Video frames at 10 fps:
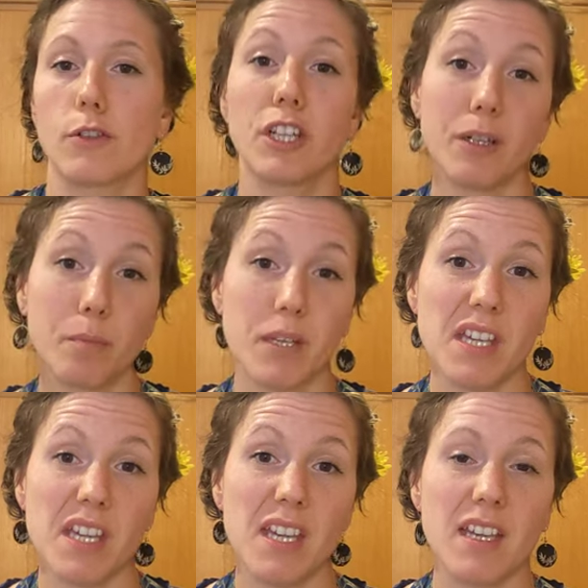
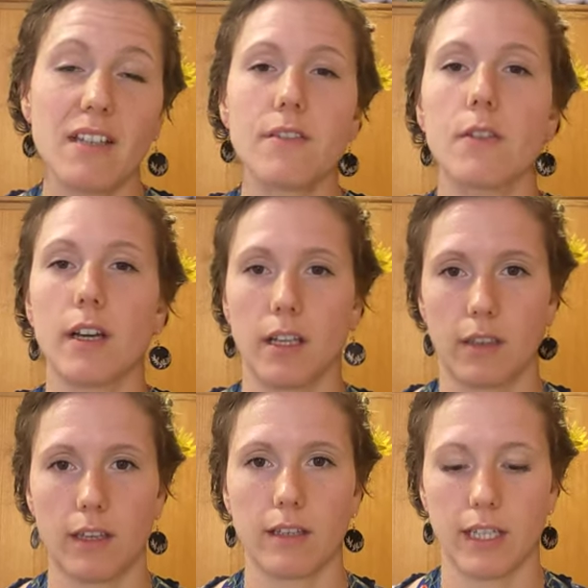chickpeas or
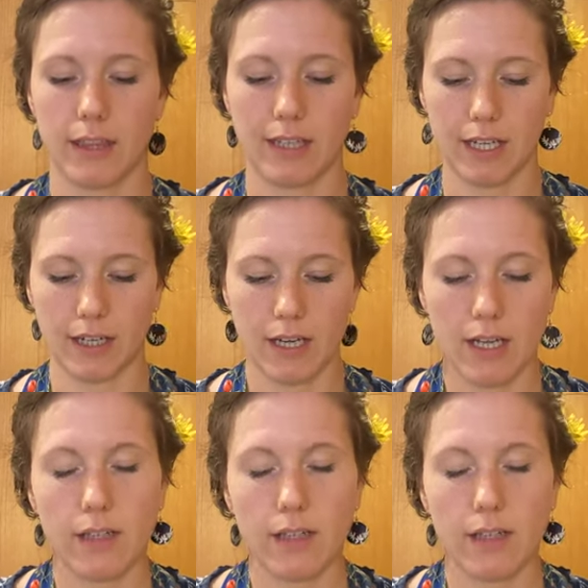anything like that.